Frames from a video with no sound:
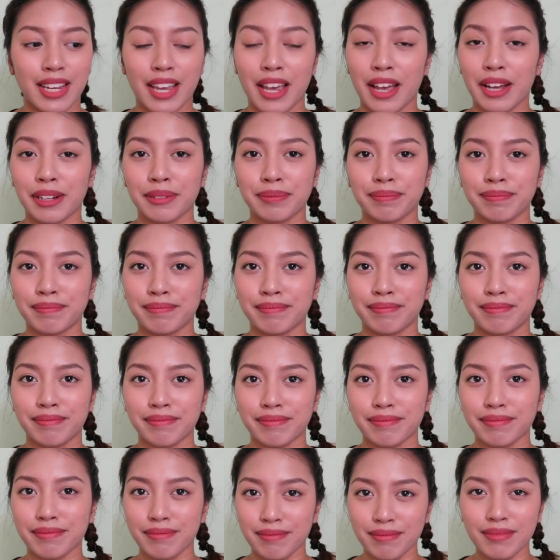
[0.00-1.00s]
yeah,
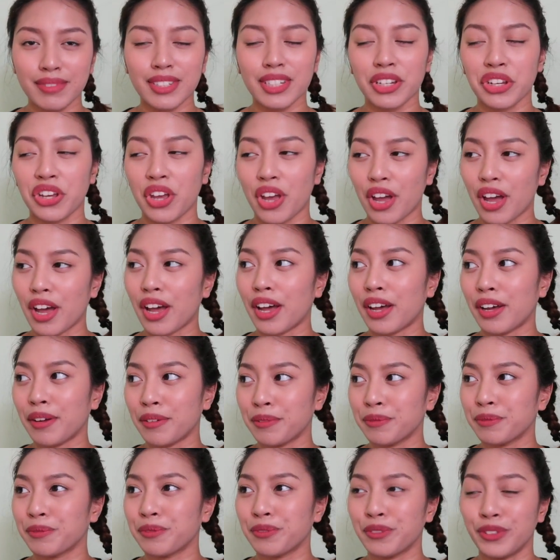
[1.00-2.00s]

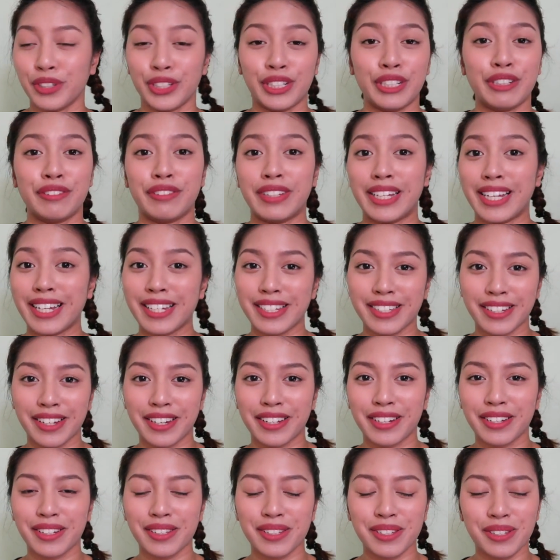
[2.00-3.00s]
I'm really, really
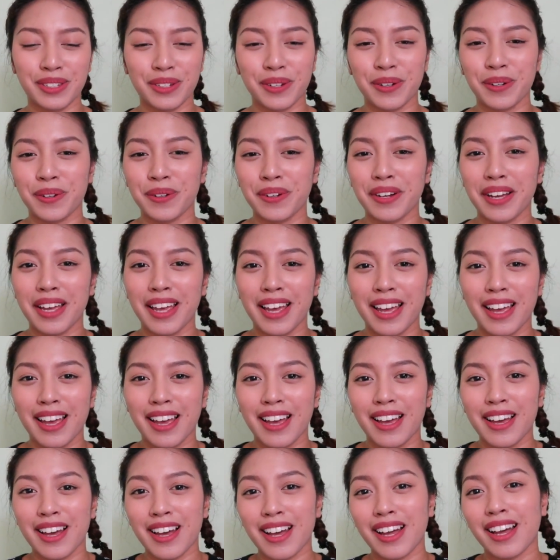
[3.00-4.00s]
excited. So
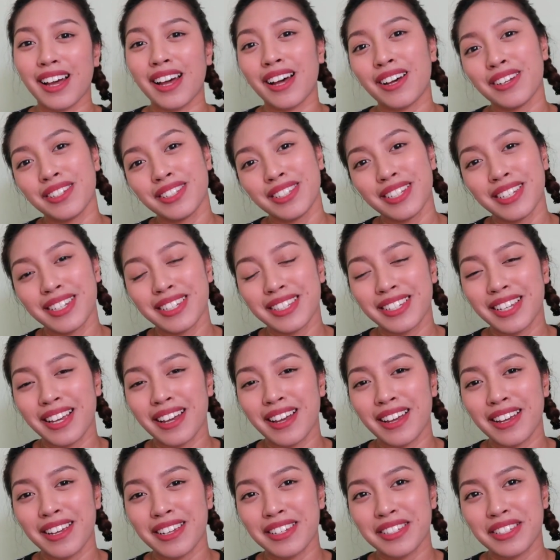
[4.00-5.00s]
I'll see you
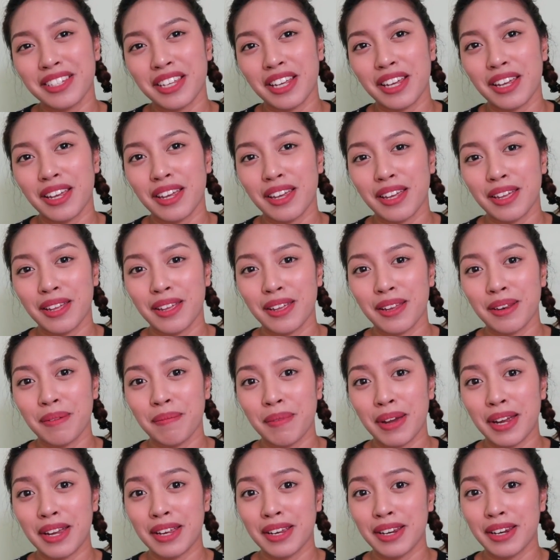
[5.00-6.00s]
guys
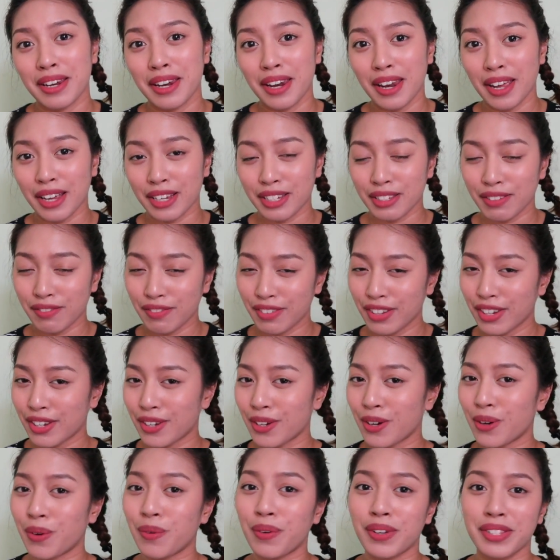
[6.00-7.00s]
in my next
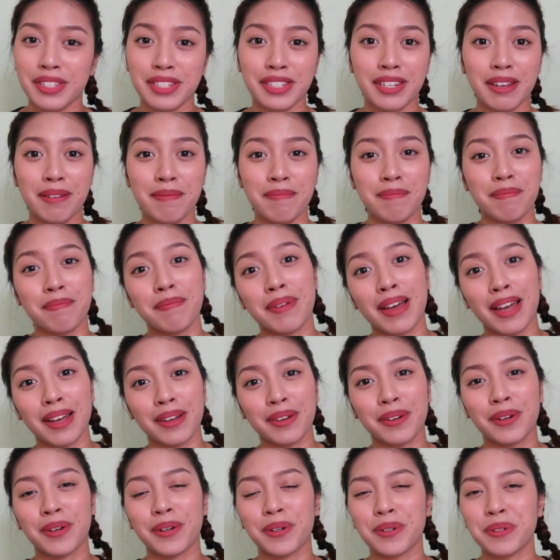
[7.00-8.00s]
video once I'm
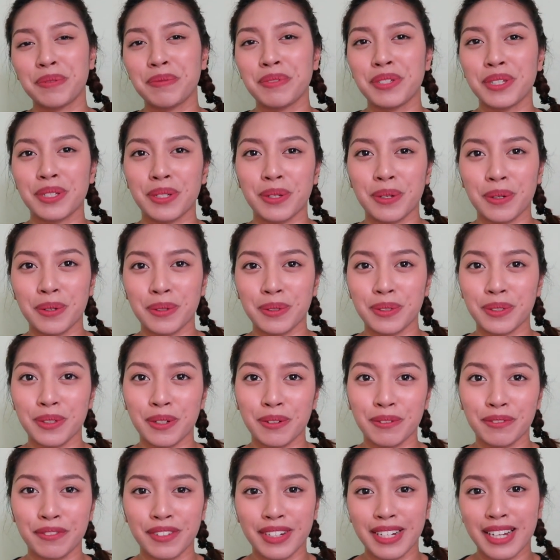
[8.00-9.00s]
back home. So
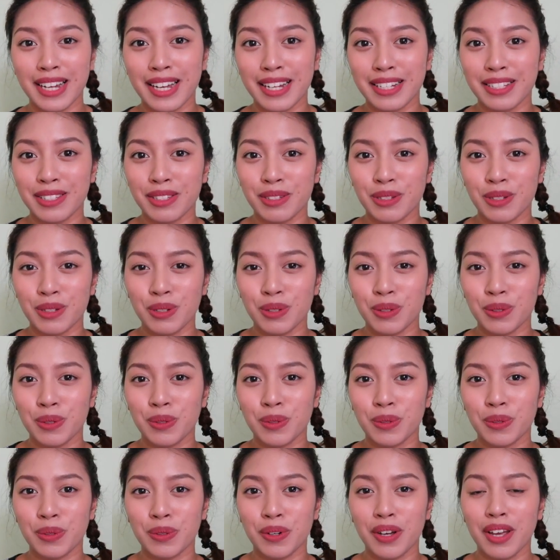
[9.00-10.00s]
don't forget
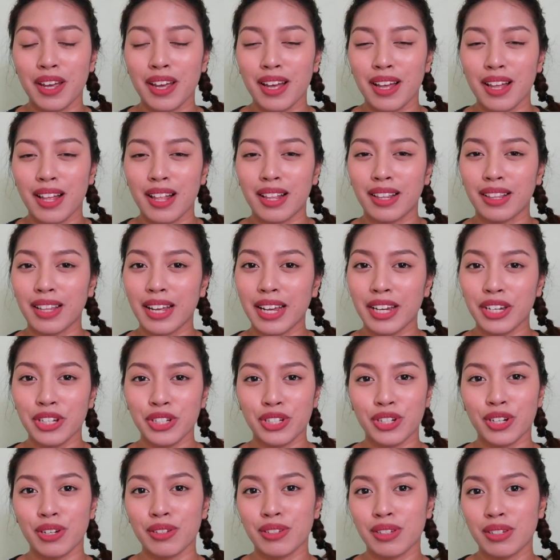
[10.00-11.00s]
to like,
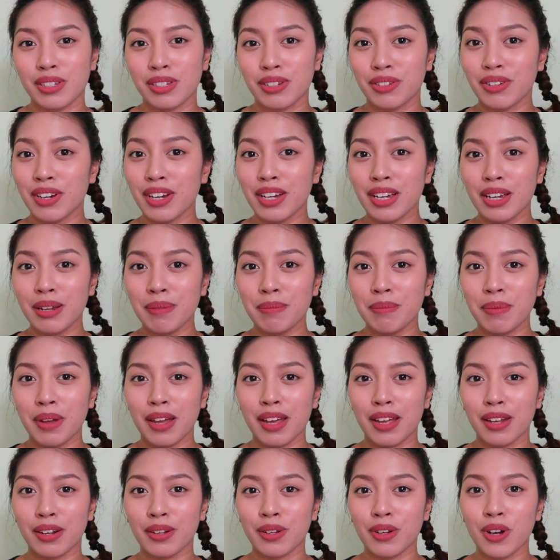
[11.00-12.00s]
share, and subscribe,
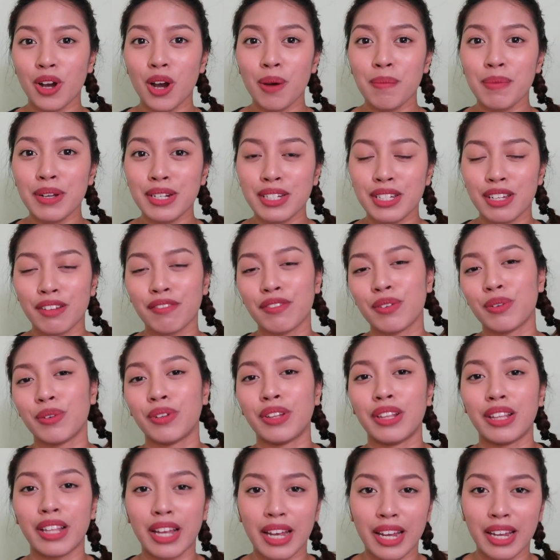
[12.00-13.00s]
and comment if you
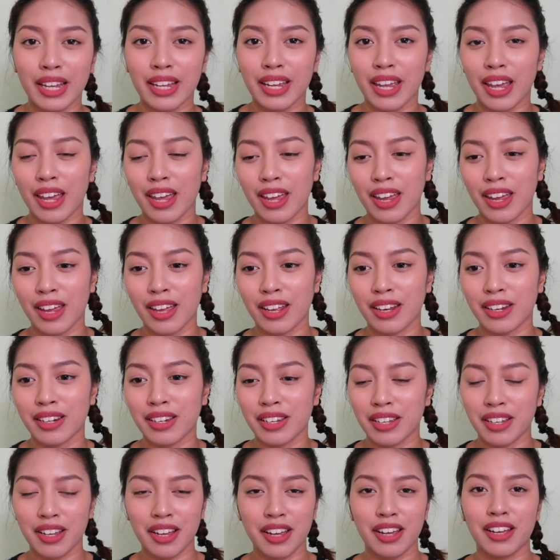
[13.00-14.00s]
would like.
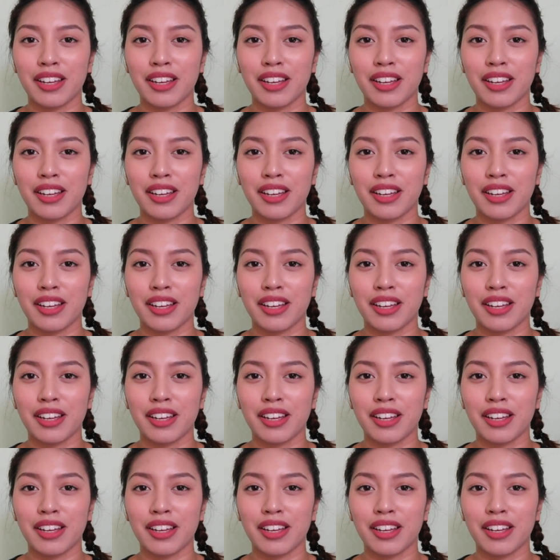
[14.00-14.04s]
And